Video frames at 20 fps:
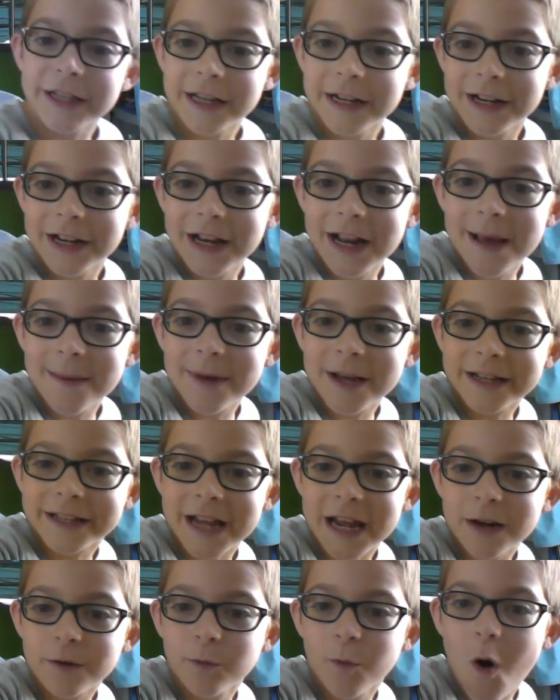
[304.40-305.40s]
and
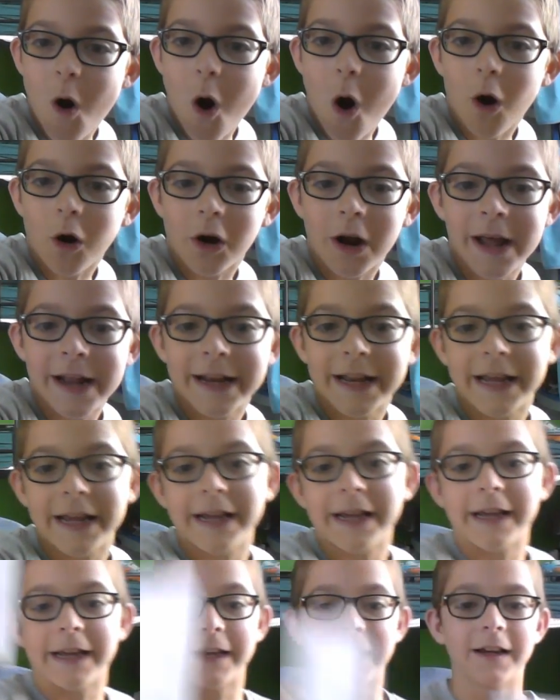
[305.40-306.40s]
limited
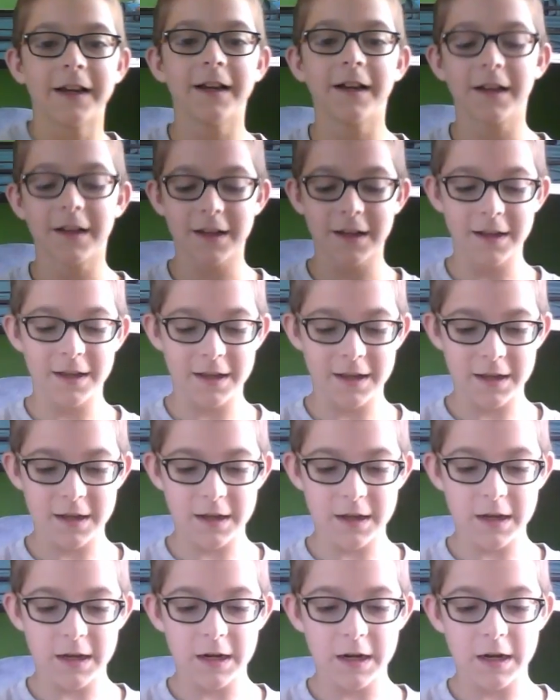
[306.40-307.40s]
warranty.
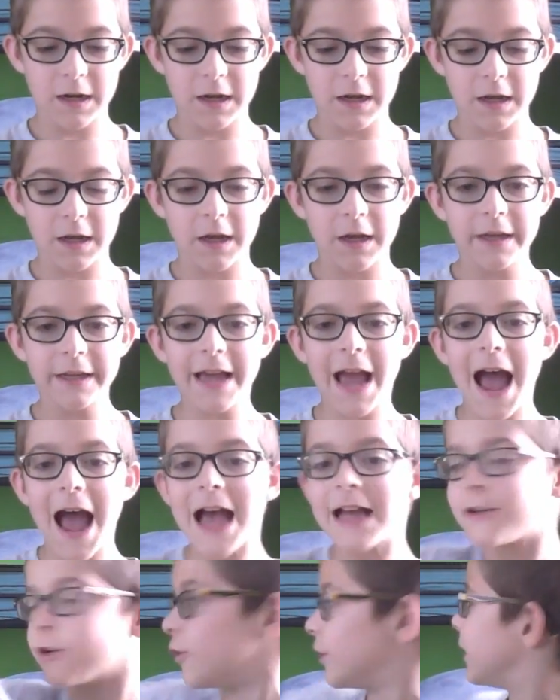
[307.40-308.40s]
Yeah,
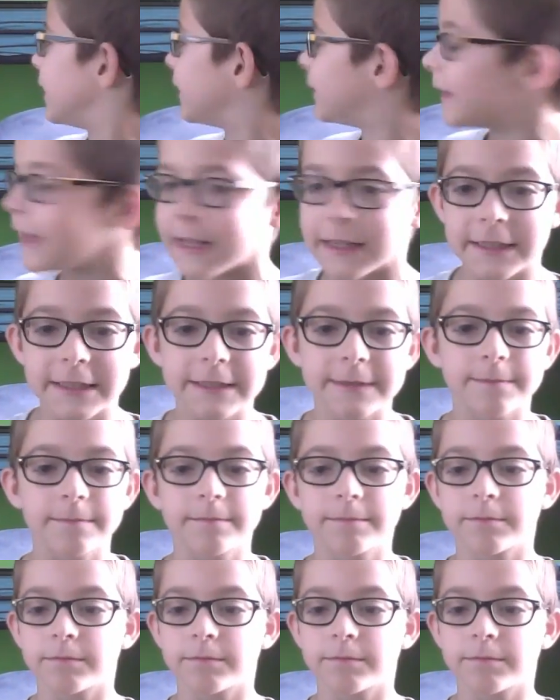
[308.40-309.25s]
I don't need this.